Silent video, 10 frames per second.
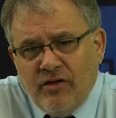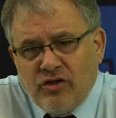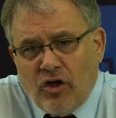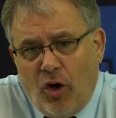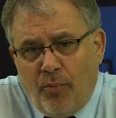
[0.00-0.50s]
the
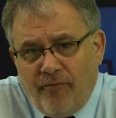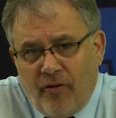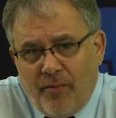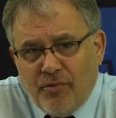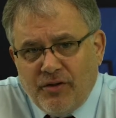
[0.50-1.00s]
scope of
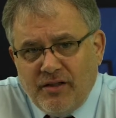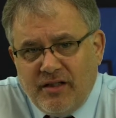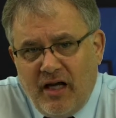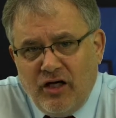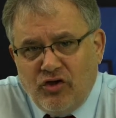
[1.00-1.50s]

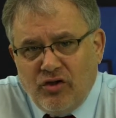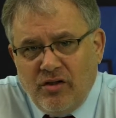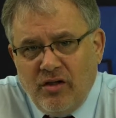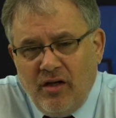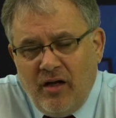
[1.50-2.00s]

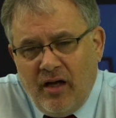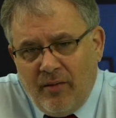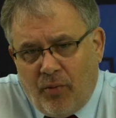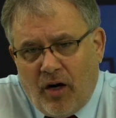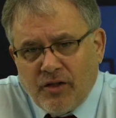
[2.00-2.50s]
representation
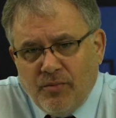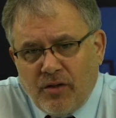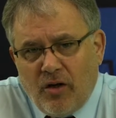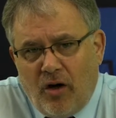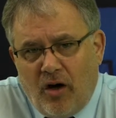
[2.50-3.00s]
and
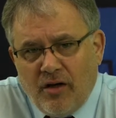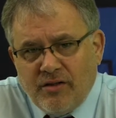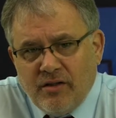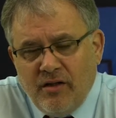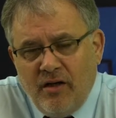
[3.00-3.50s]
proximate
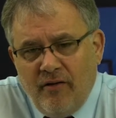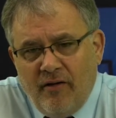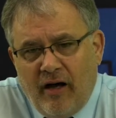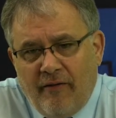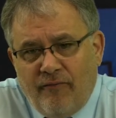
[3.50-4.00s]
cause
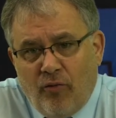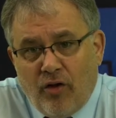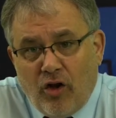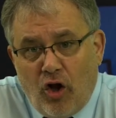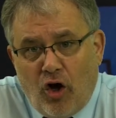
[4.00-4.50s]
for
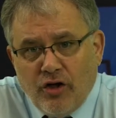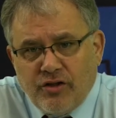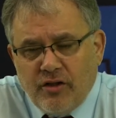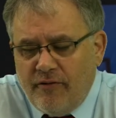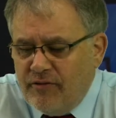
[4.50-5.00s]
the
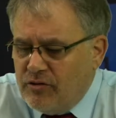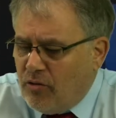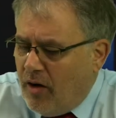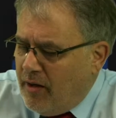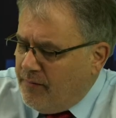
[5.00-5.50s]
loss of the
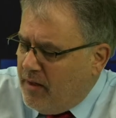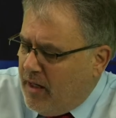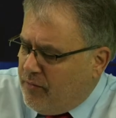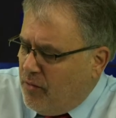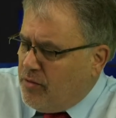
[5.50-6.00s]
trial. And
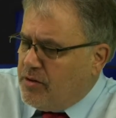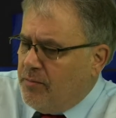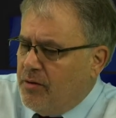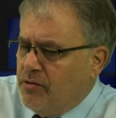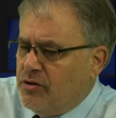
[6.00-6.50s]
I throw those
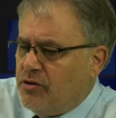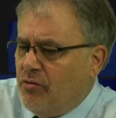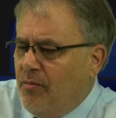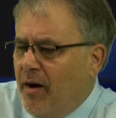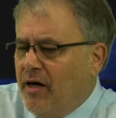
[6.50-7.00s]
up there just to
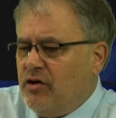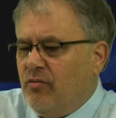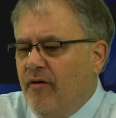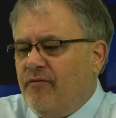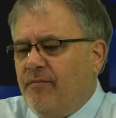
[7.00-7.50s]
remind
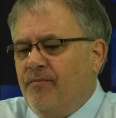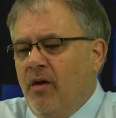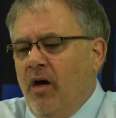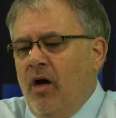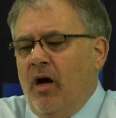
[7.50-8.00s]
you of
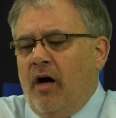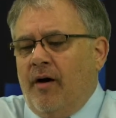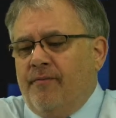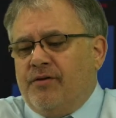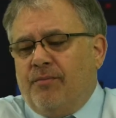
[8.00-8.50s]

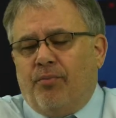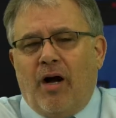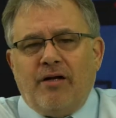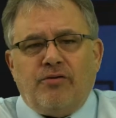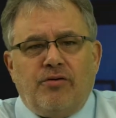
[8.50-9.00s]
them. Some
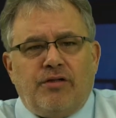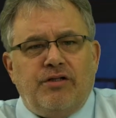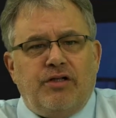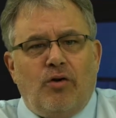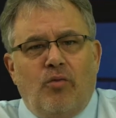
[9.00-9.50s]
practical
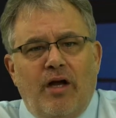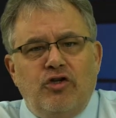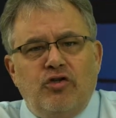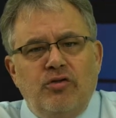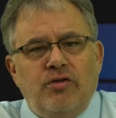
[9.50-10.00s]

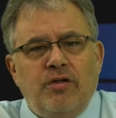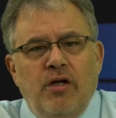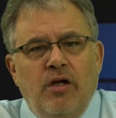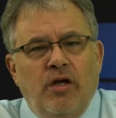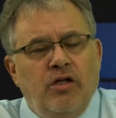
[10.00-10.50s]
considerations.
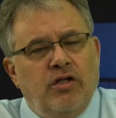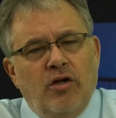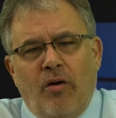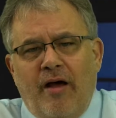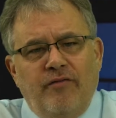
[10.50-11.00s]
You
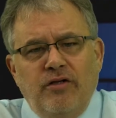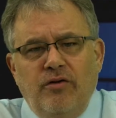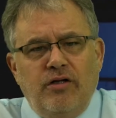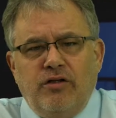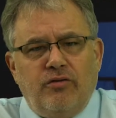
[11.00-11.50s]
don't have a
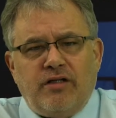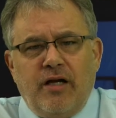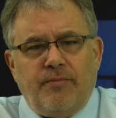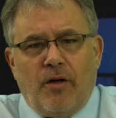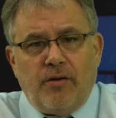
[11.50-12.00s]
duty to
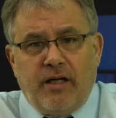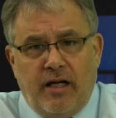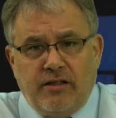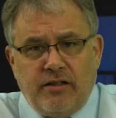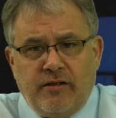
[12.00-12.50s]
accept all
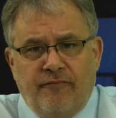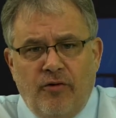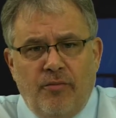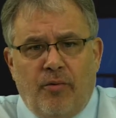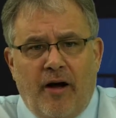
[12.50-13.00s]
cases if
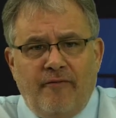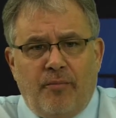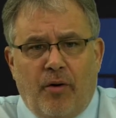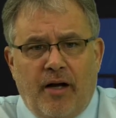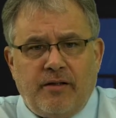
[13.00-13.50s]
you're in private
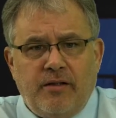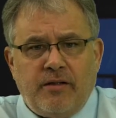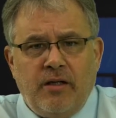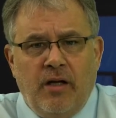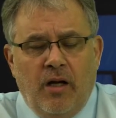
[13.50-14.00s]
practice.